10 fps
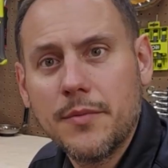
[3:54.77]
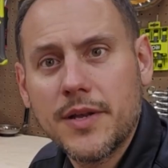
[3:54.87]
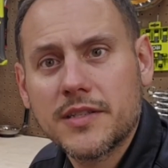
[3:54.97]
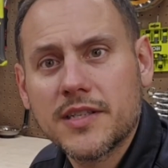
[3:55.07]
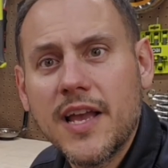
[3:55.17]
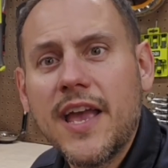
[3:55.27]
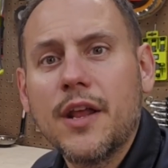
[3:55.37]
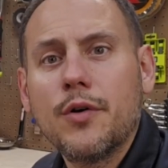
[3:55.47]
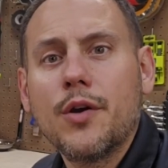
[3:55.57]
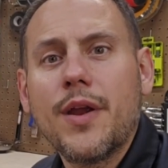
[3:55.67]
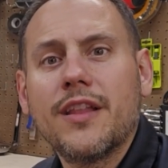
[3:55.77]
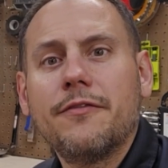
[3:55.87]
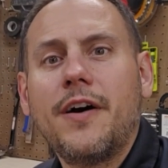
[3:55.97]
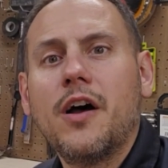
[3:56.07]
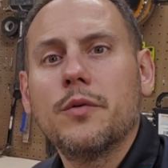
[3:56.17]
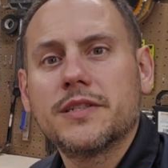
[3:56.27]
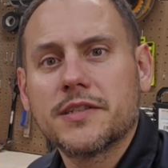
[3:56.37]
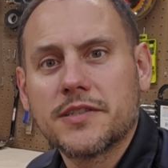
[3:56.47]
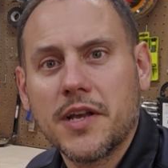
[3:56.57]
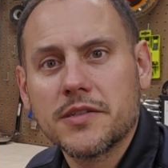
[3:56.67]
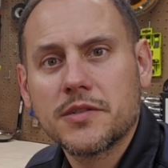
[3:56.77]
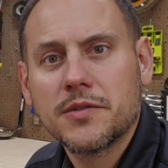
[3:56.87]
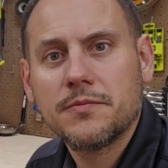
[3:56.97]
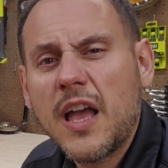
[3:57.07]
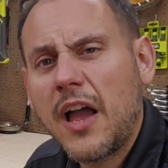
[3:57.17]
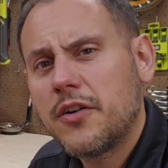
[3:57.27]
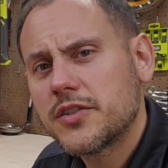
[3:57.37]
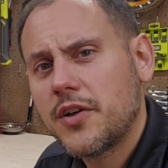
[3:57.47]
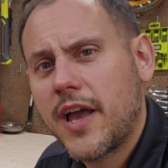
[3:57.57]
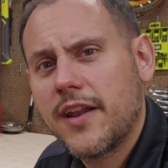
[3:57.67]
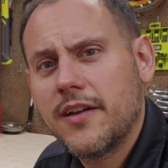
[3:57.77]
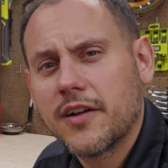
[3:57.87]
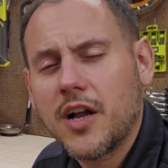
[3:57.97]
limits, and reran the file with success. I also added a